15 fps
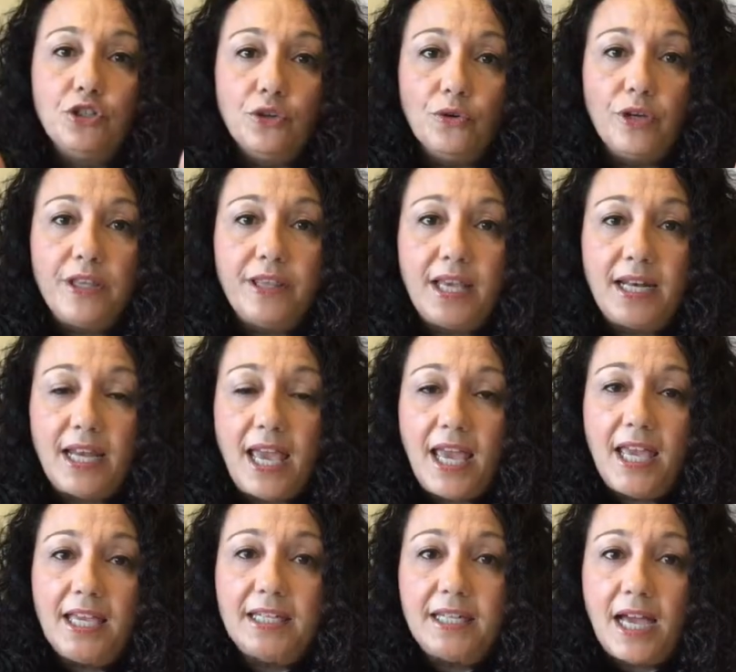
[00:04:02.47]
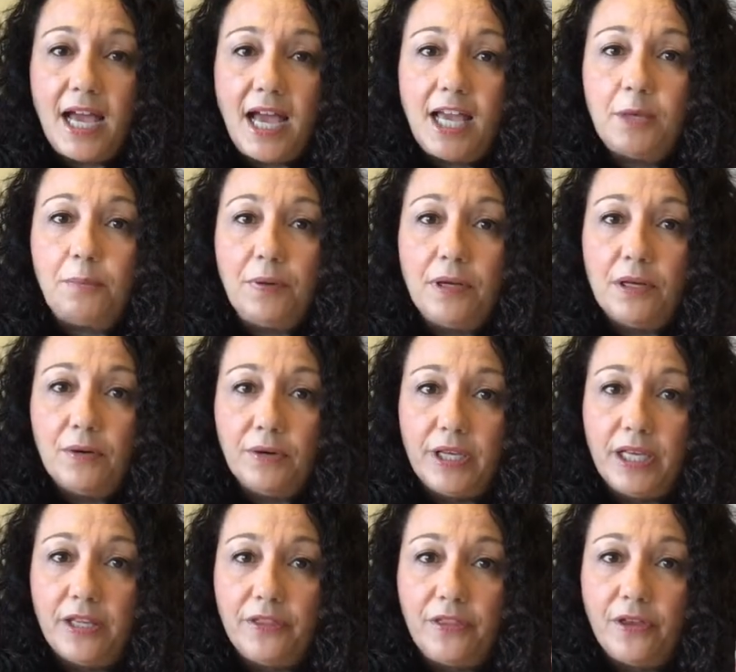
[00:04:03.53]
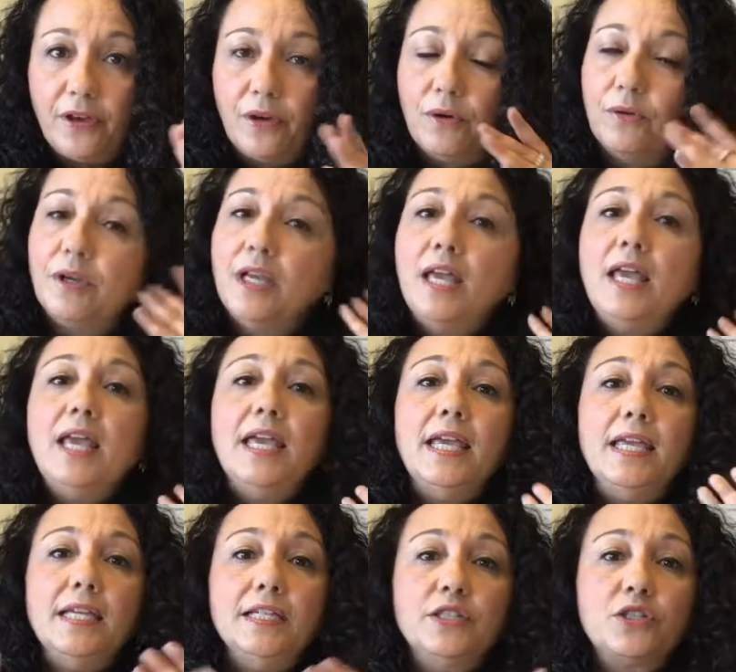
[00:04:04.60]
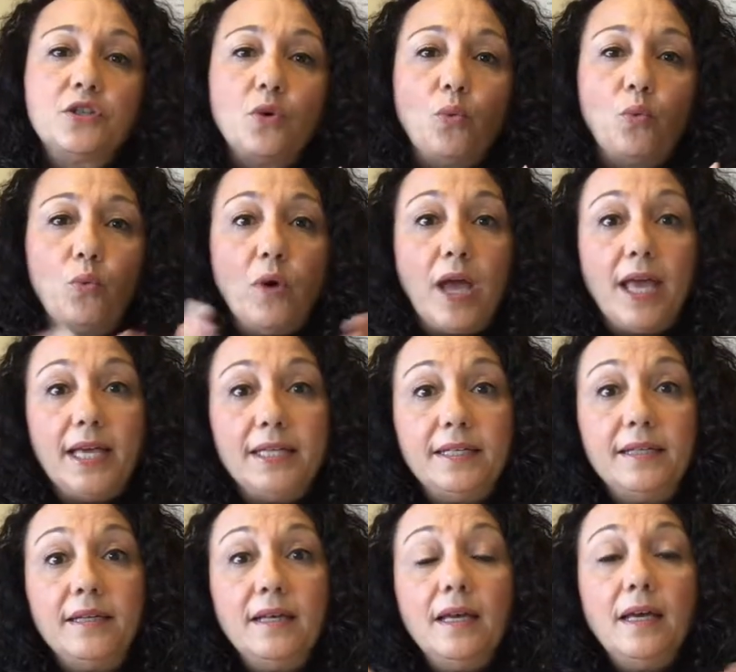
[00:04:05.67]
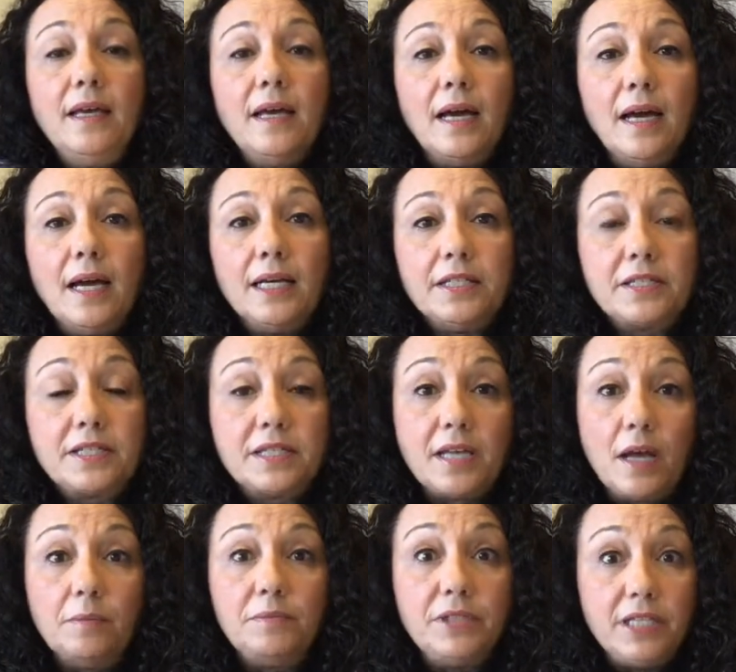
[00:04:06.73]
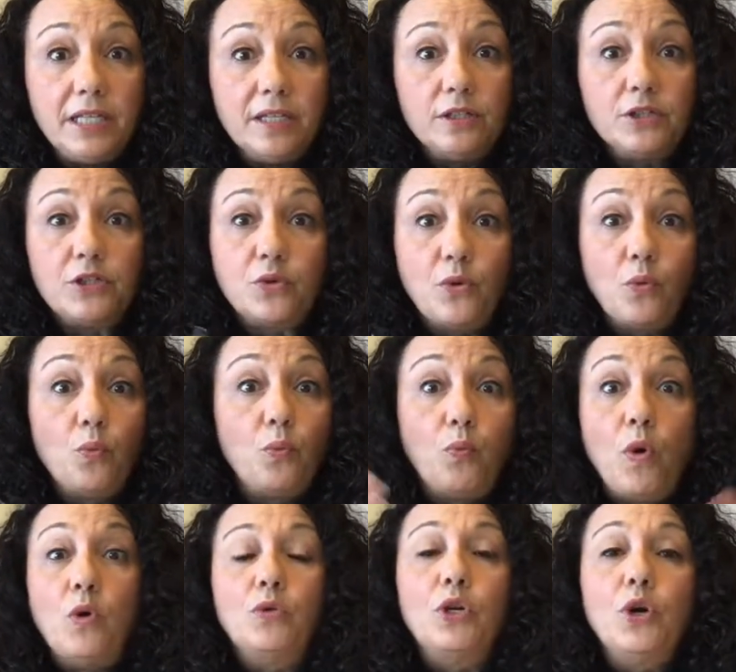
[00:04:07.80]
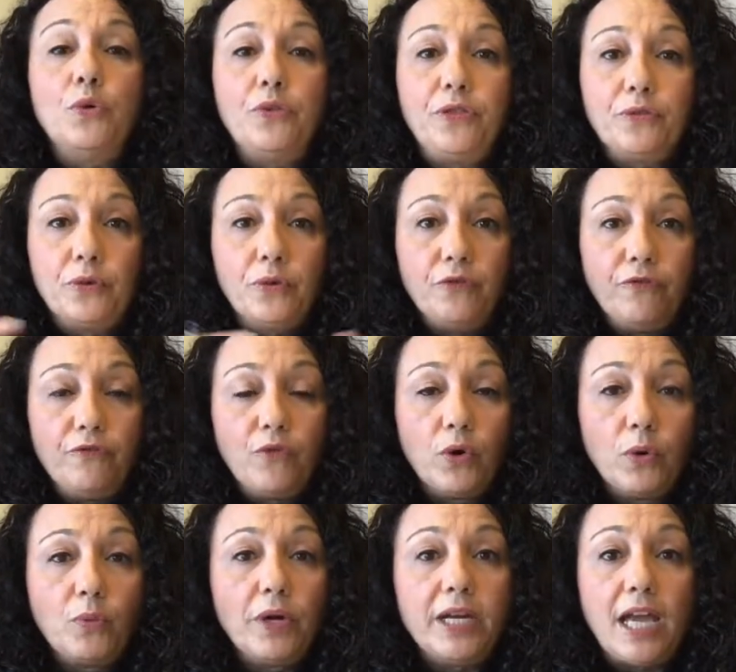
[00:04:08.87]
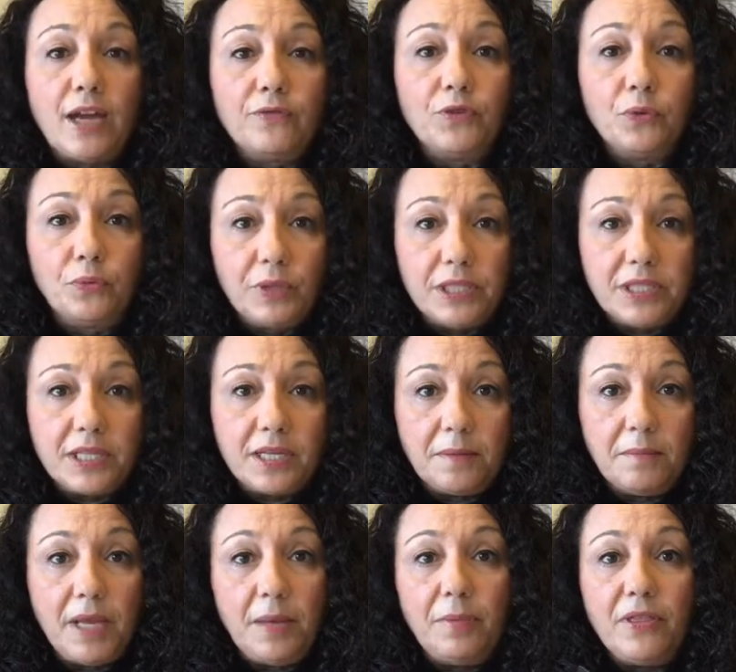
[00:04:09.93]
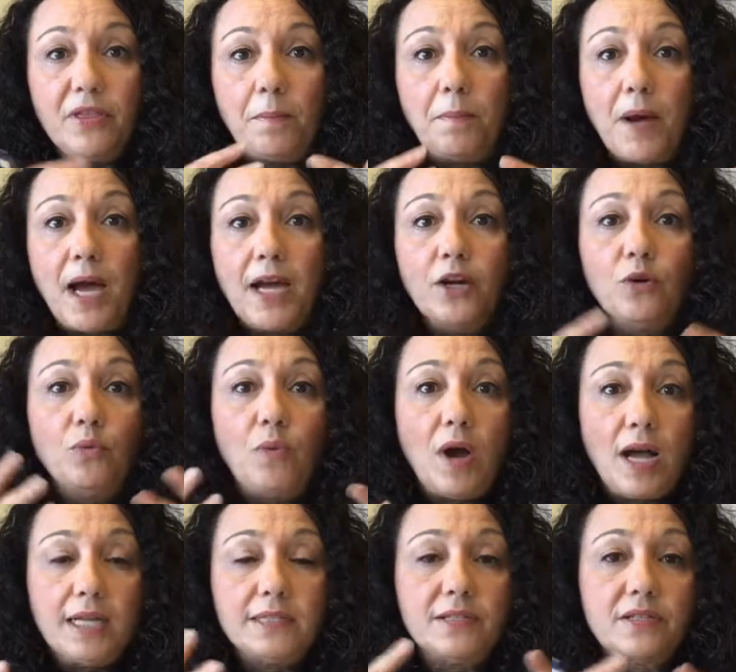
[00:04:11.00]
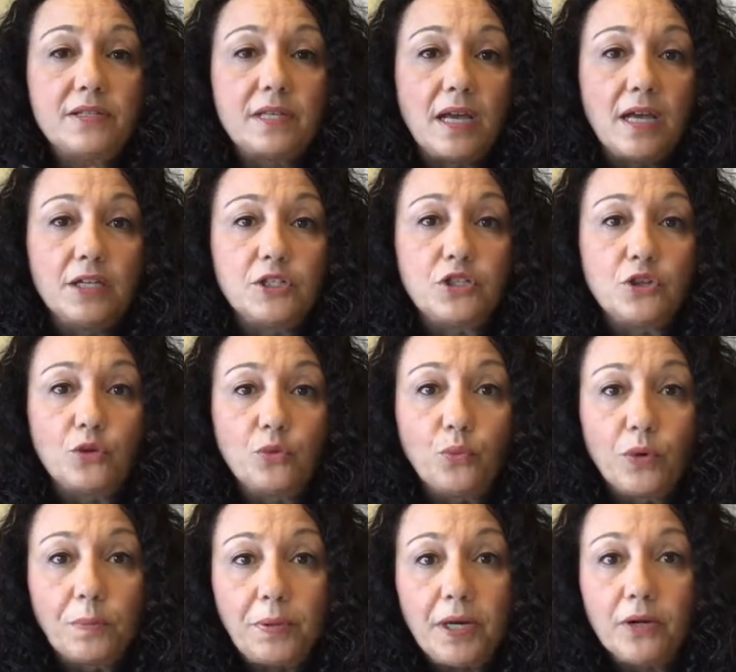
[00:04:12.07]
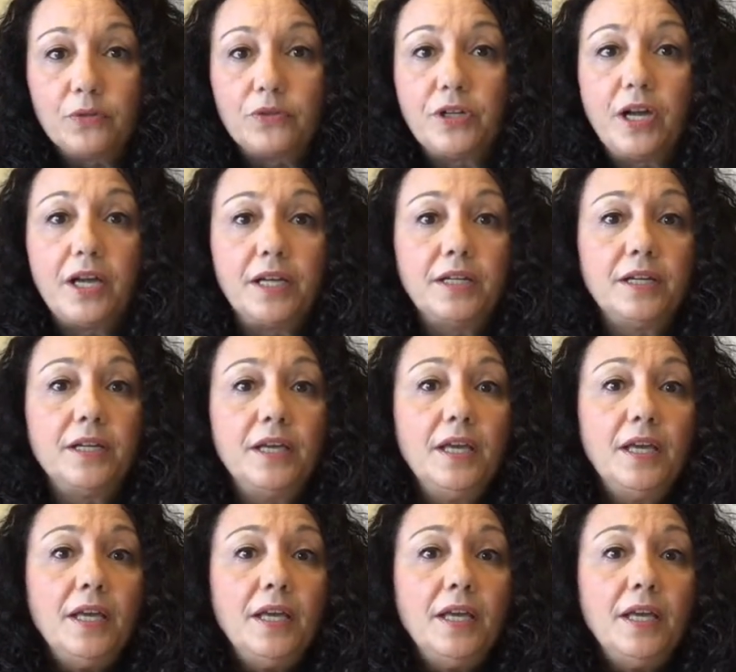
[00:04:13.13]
During that A&I period, though, is when some deals won't go through for whatever reason. Maybe the buyer wants a certain repair done